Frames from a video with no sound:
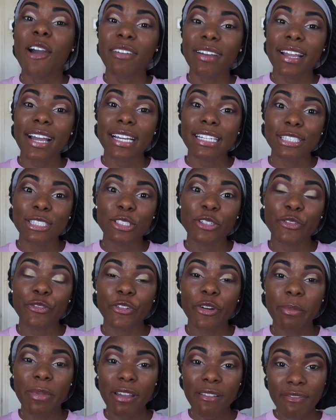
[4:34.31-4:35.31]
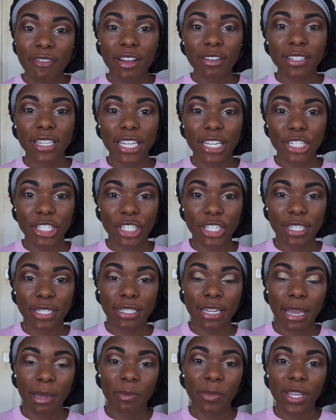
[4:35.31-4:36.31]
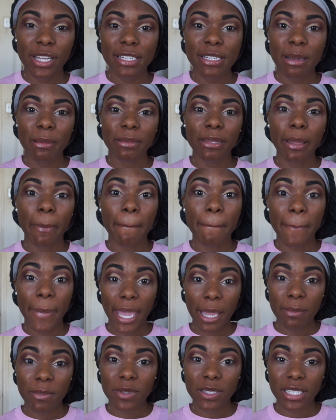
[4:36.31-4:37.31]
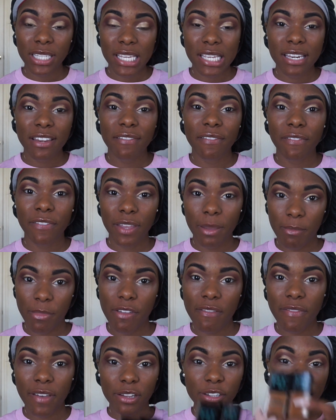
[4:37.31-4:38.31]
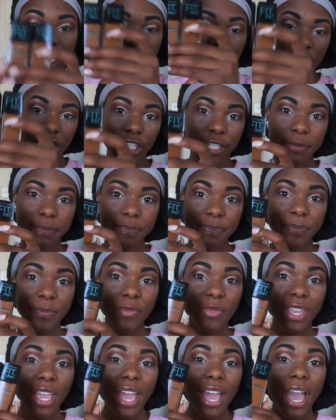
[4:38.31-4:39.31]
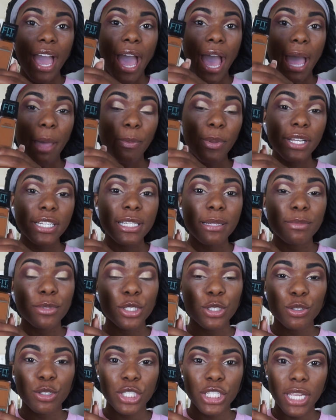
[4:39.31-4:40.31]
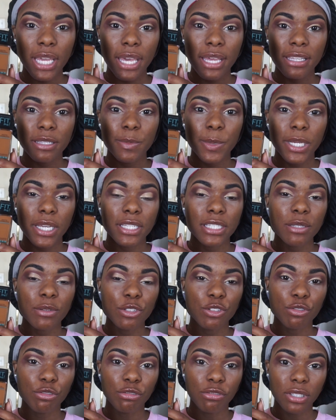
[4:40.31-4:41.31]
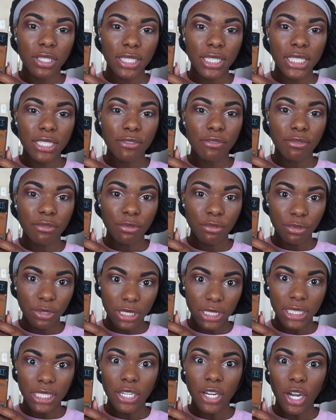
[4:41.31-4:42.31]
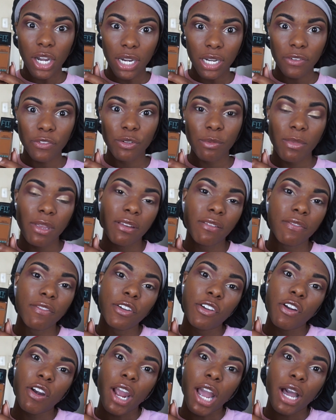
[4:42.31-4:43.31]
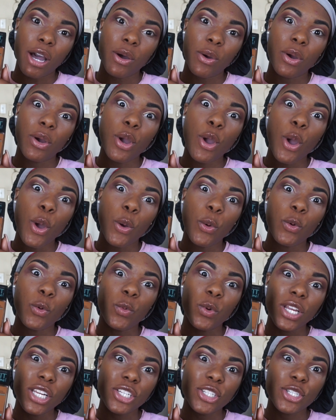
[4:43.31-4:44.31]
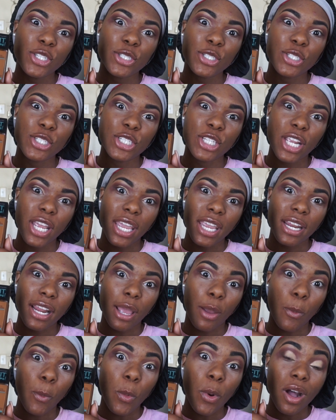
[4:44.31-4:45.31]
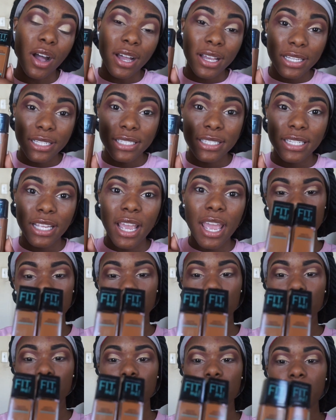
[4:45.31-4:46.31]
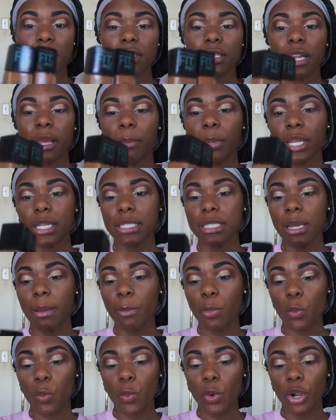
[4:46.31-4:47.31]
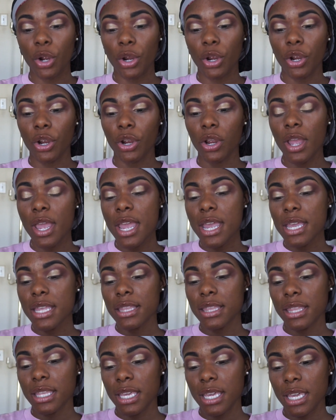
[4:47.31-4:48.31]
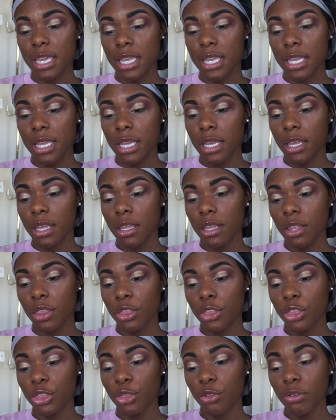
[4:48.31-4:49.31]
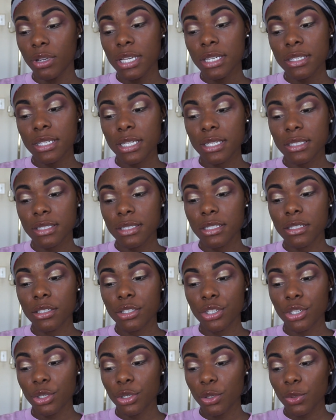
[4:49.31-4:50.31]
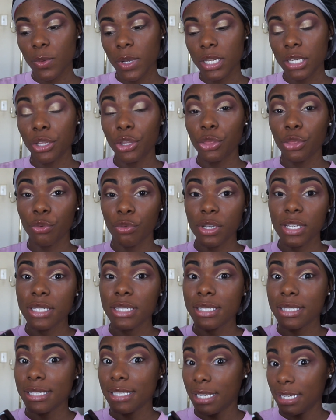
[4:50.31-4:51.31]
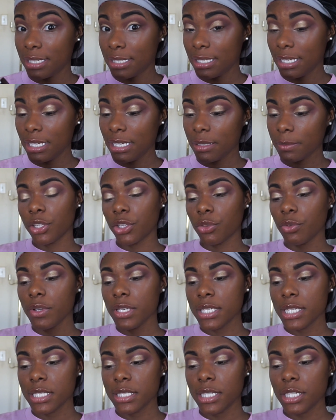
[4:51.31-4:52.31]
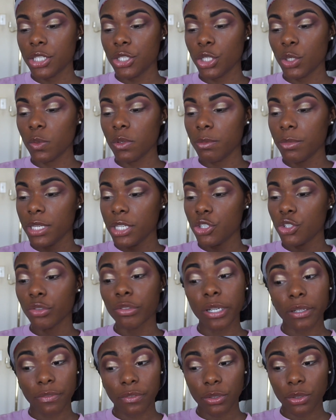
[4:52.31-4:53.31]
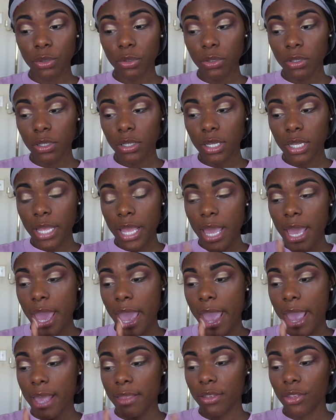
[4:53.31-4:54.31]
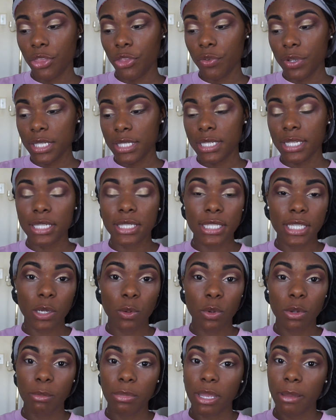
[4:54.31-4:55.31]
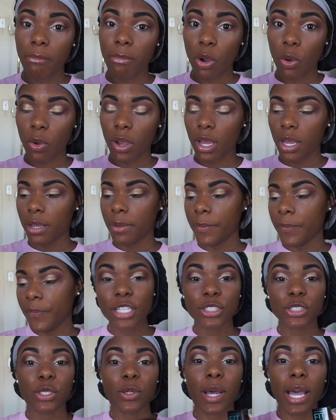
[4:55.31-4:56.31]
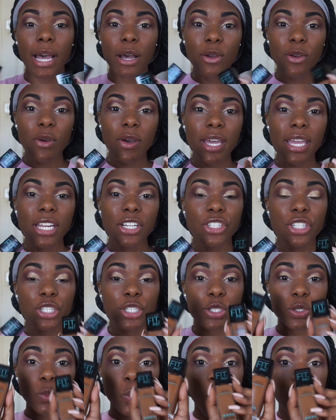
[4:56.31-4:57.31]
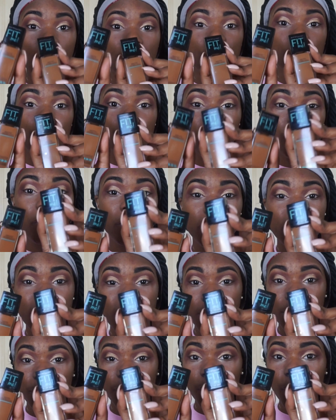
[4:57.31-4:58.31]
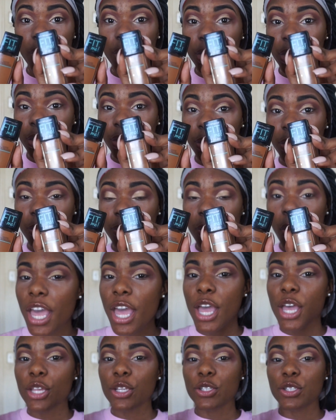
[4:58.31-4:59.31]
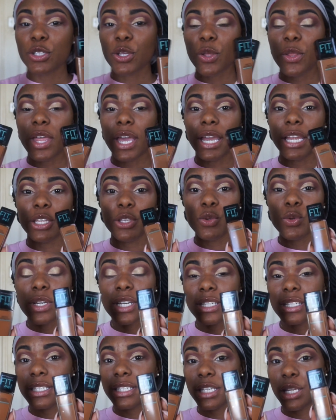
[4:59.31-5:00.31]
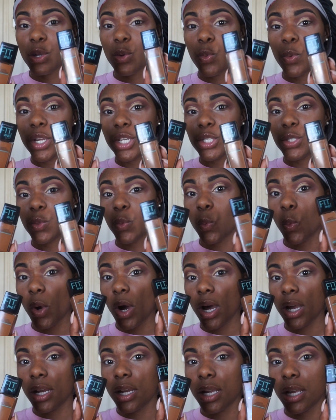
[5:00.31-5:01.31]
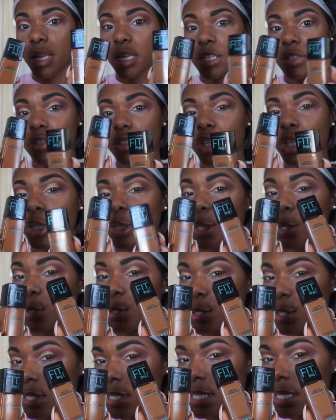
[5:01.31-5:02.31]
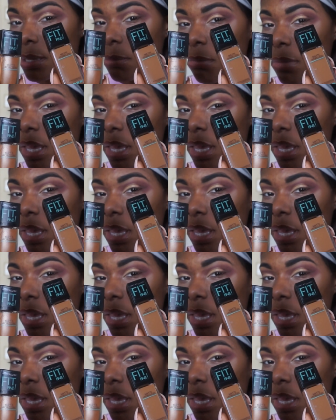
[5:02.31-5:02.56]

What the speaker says: All right guys, so for my foundation, I picked up the Maybelline Fit Me Foundation. I picked up two shades because it was really, really hard for me to figure out which shade I was. The two shades that I picked up were the 362 and the 360. The 362 would be Truffle, and the 360 would be Mocha. So I'll go ahead and just swatch both of these for you so that you can see which one is closer to